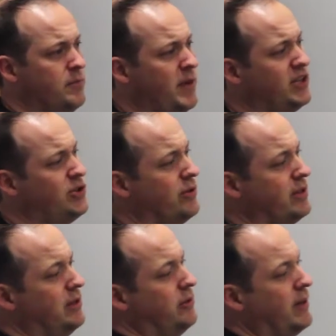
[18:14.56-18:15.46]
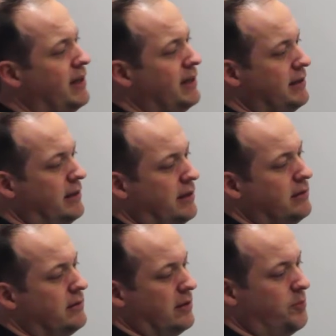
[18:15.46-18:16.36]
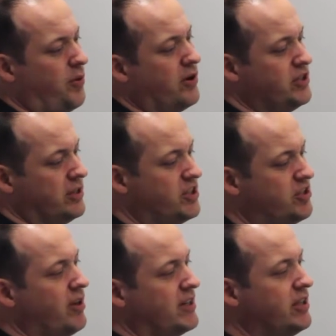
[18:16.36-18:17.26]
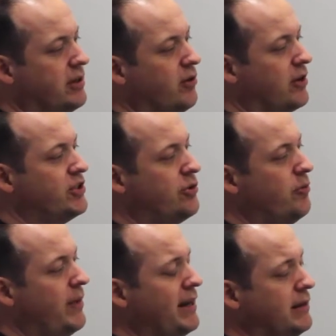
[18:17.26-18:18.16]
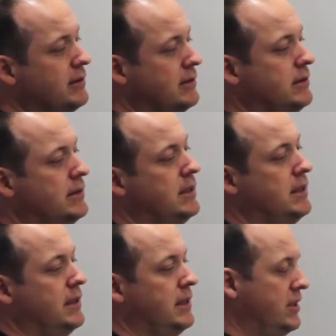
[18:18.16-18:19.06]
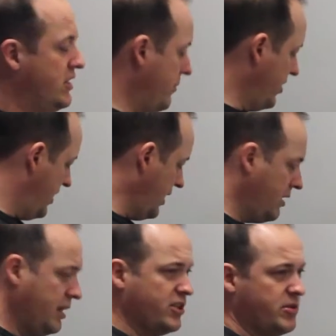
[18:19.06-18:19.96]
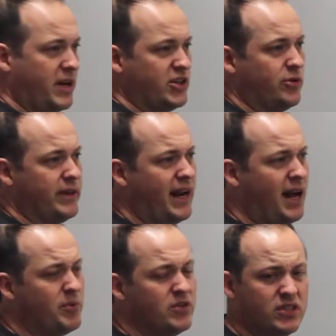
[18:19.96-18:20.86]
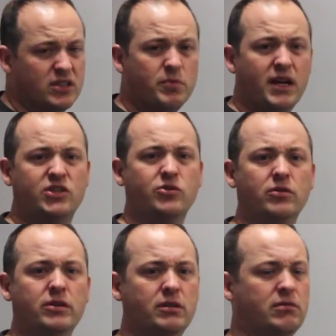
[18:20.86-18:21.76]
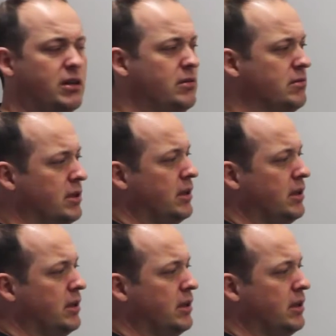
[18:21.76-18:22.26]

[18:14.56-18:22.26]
make sure that you, you know, approach it in a structured and logical manner. Some of the key things to make sure that happens is make sure that, you know,